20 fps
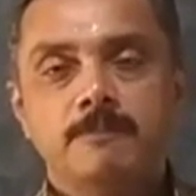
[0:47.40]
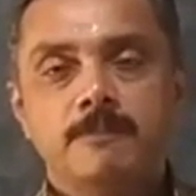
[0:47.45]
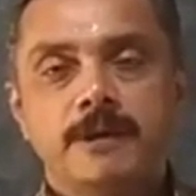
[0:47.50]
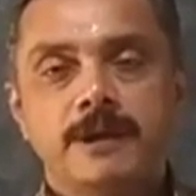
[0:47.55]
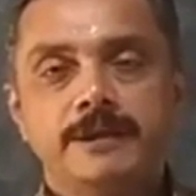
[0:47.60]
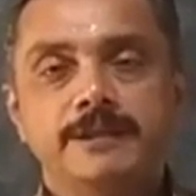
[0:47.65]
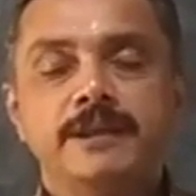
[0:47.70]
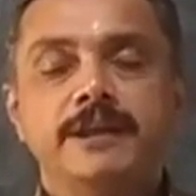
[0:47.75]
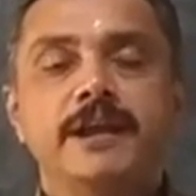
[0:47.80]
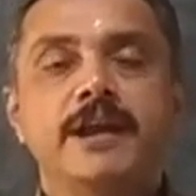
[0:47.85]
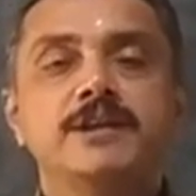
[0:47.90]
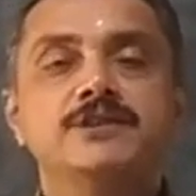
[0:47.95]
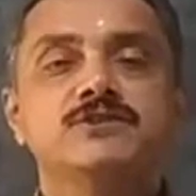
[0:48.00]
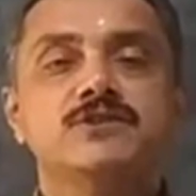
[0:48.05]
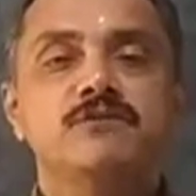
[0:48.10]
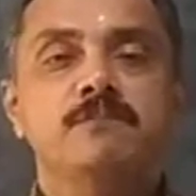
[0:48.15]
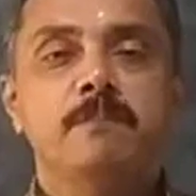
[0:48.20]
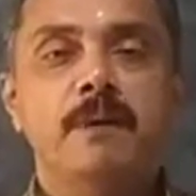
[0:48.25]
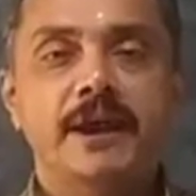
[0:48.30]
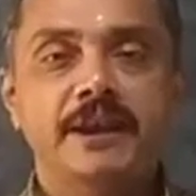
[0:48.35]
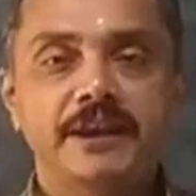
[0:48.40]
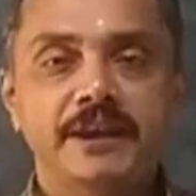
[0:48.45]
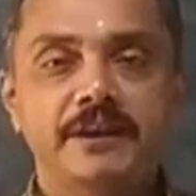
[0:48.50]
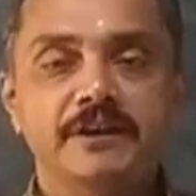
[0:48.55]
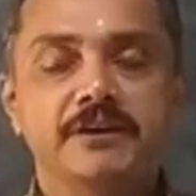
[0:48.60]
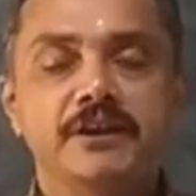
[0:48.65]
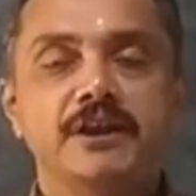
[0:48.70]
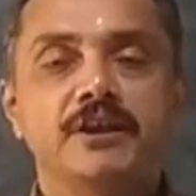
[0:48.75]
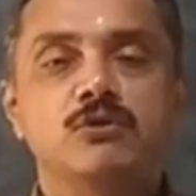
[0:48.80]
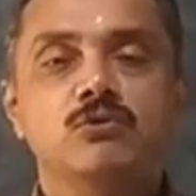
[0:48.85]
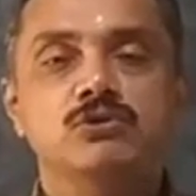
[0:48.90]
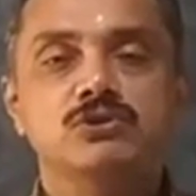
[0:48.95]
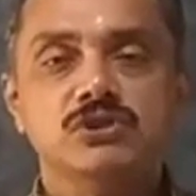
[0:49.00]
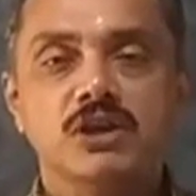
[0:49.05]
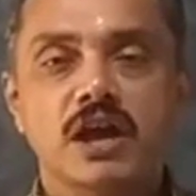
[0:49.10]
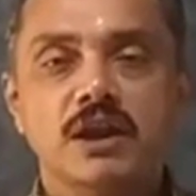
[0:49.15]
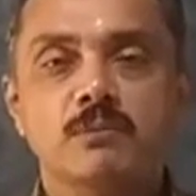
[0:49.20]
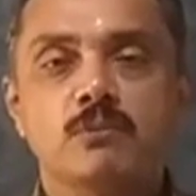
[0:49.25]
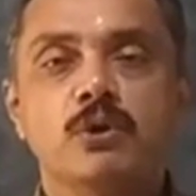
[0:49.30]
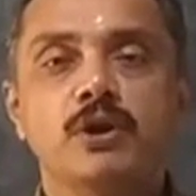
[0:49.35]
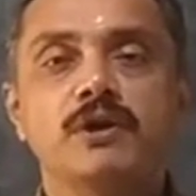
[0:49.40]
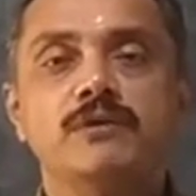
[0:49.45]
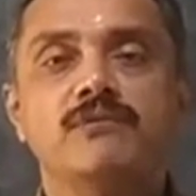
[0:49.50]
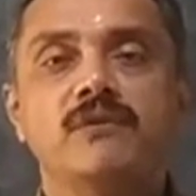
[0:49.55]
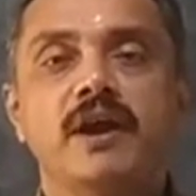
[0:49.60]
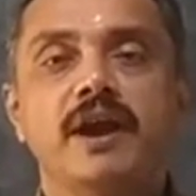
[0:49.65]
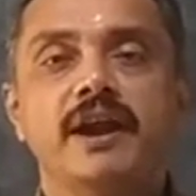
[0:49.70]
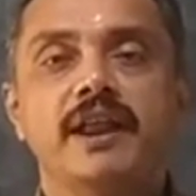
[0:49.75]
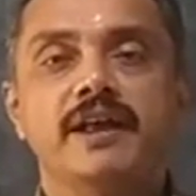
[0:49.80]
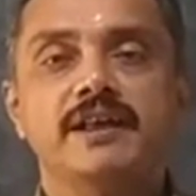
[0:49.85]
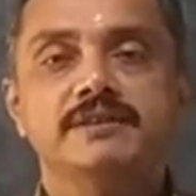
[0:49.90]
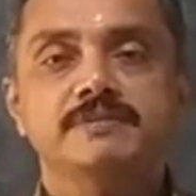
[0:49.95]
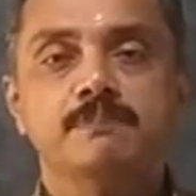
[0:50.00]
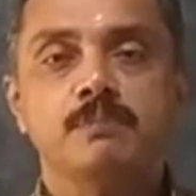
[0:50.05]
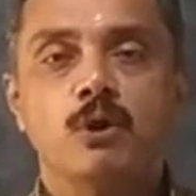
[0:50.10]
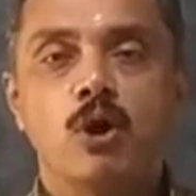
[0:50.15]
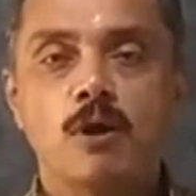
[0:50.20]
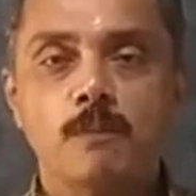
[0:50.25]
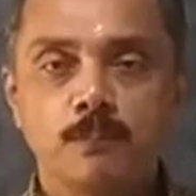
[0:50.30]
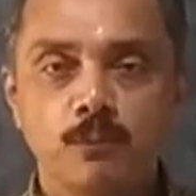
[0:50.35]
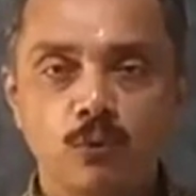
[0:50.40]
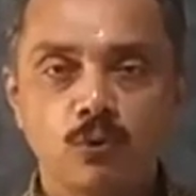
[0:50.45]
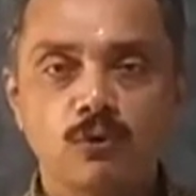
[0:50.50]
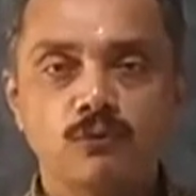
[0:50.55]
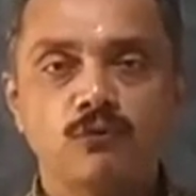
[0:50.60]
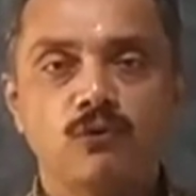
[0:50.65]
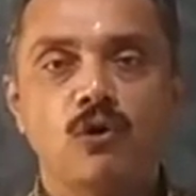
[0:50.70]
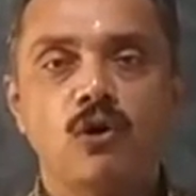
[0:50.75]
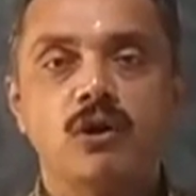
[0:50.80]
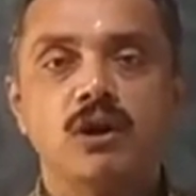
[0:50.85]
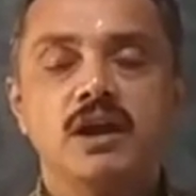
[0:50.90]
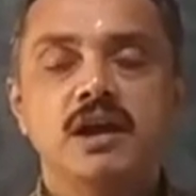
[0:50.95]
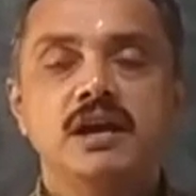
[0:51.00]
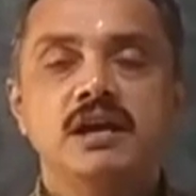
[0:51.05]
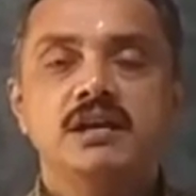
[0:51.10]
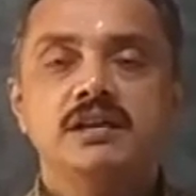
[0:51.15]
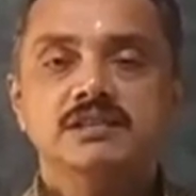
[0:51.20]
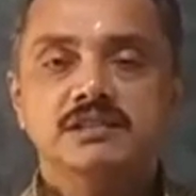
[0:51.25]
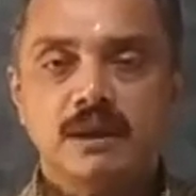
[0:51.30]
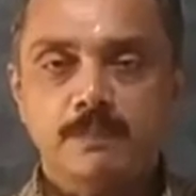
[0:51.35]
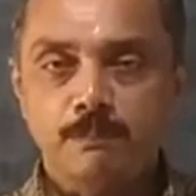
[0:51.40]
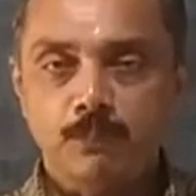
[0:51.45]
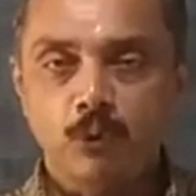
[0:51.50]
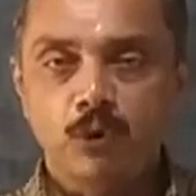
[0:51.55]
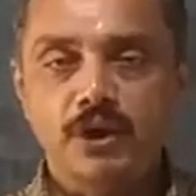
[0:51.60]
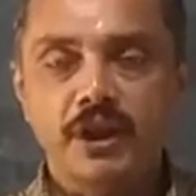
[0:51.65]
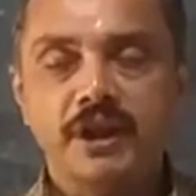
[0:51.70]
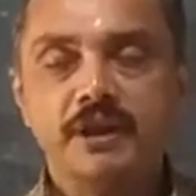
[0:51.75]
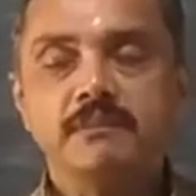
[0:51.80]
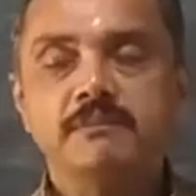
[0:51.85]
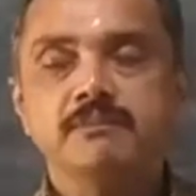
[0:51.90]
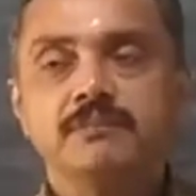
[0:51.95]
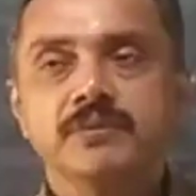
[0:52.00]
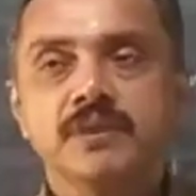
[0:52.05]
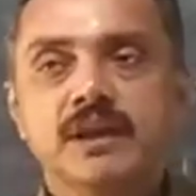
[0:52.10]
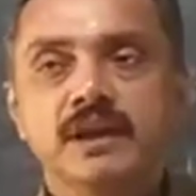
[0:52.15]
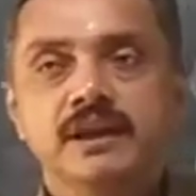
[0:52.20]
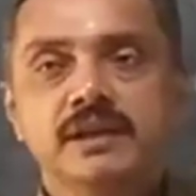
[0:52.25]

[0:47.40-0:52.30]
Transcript: In the case of banyan tree, roots are modified as prop root for supporting,